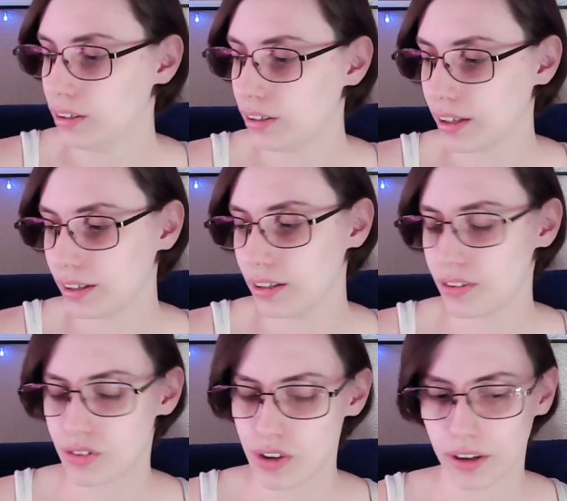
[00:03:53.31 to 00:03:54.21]
like
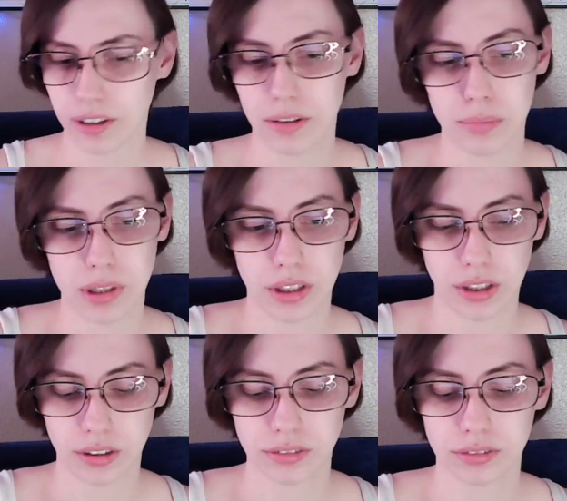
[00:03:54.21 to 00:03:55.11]
it's not gonna
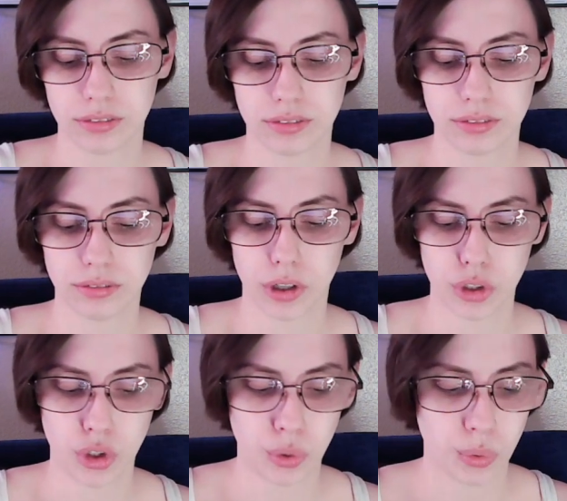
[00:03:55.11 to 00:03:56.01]
be what
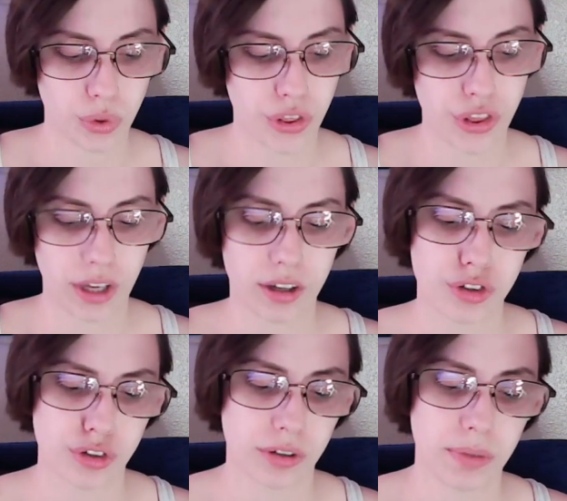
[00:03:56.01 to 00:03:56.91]
you think it
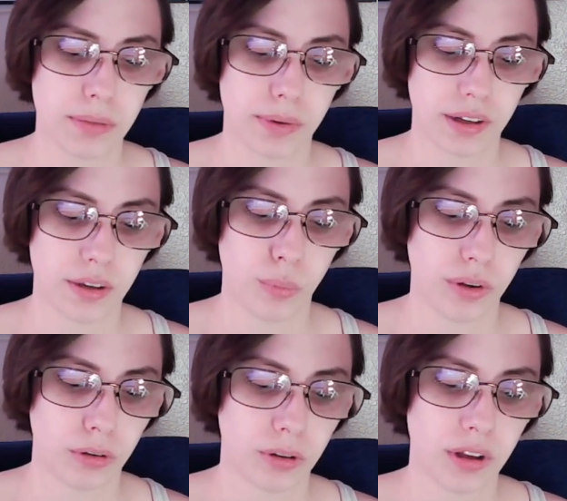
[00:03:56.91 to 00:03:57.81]
should be but it
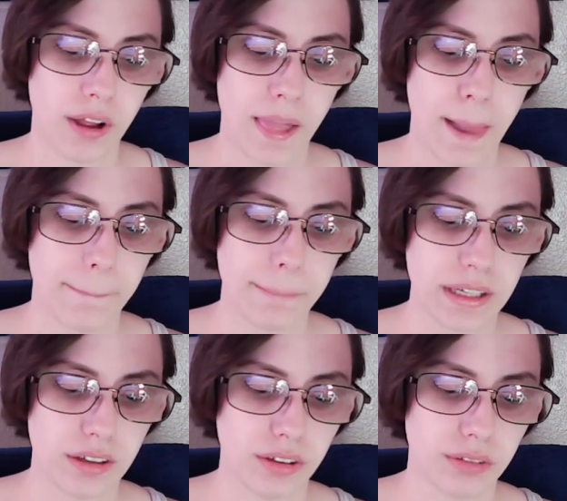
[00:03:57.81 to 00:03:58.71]
will
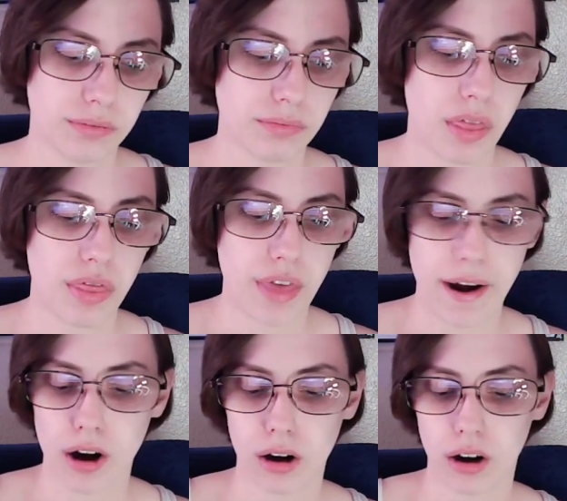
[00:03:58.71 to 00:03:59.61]
be there